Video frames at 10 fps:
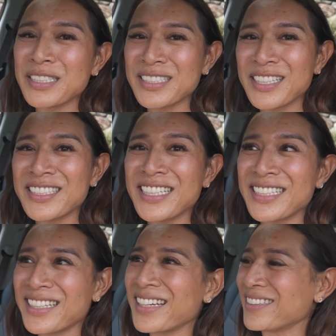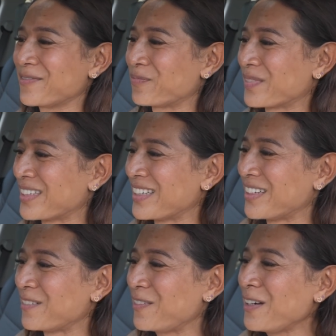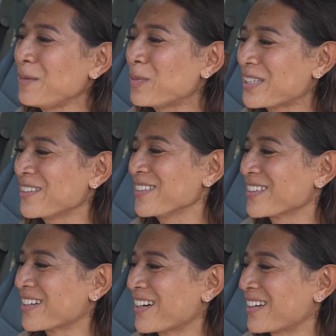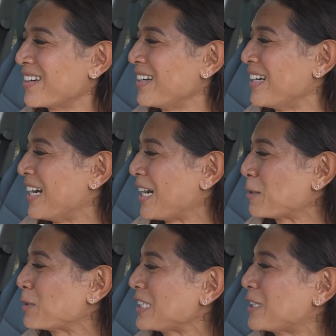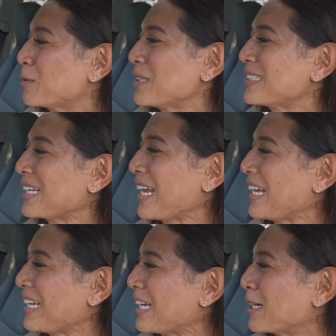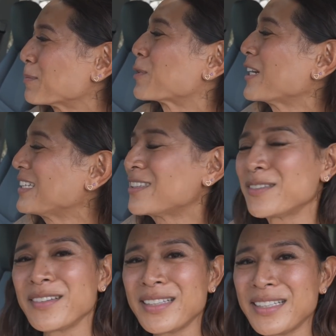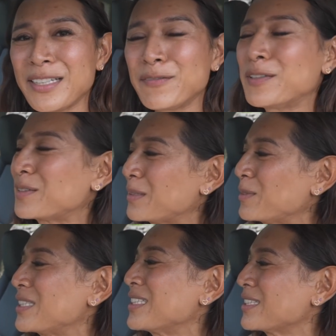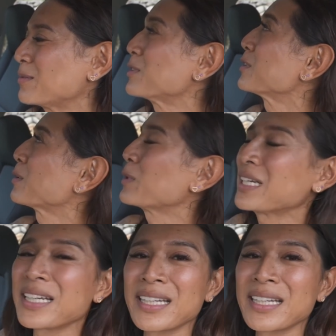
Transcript: the sunshade again. Very peculiar car. I wish there was a upgrade to the infotainment system so that we can